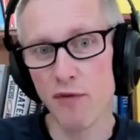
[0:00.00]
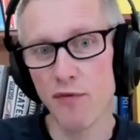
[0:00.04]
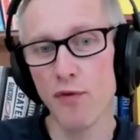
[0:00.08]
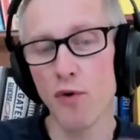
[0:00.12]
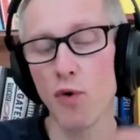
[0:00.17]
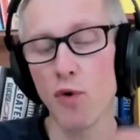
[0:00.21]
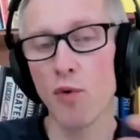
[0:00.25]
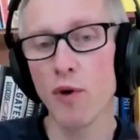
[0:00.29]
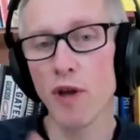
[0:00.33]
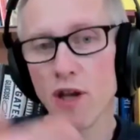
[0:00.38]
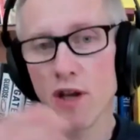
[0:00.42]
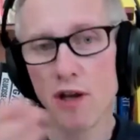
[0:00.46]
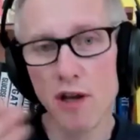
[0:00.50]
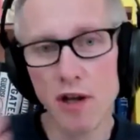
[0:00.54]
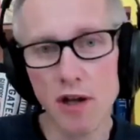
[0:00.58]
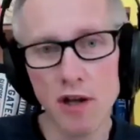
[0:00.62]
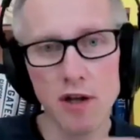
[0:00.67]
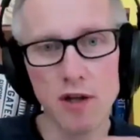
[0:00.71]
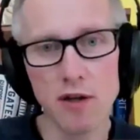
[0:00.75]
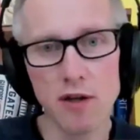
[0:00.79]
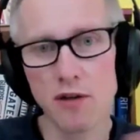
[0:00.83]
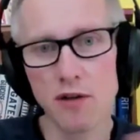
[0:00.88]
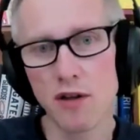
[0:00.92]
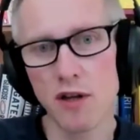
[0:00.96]
before we come
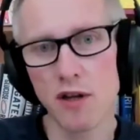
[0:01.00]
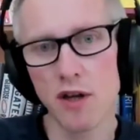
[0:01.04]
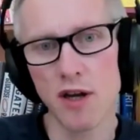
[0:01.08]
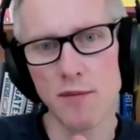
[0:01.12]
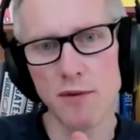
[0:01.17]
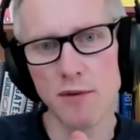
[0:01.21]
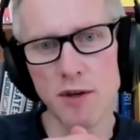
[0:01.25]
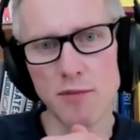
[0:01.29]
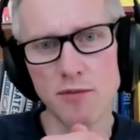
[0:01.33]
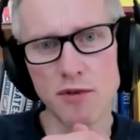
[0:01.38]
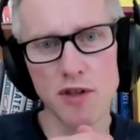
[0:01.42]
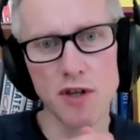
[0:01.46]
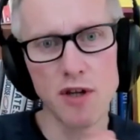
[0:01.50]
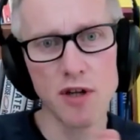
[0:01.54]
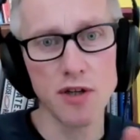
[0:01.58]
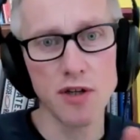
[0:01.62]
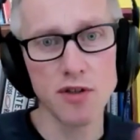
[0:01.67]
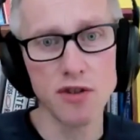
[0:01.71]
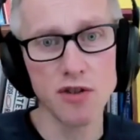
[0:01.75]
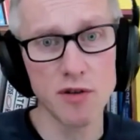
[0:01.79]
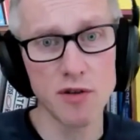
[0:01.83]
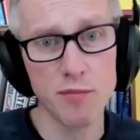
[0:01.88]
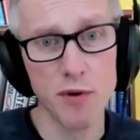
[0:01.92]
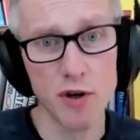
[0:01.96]
to the
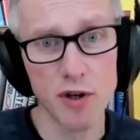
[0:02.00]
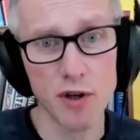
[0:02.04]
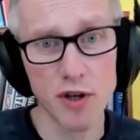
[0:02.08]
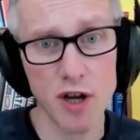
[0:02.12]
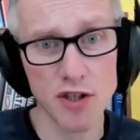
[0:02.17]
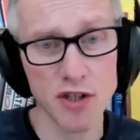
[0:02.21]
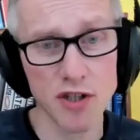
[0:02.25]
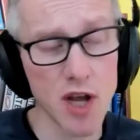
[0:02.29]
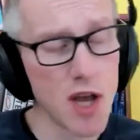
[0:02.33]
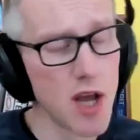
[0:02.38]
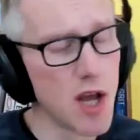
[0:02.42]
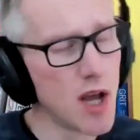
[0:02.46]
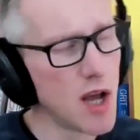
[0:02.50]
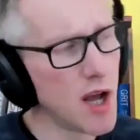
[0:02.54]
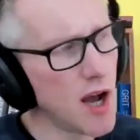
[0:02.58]
conclusion of the podcast.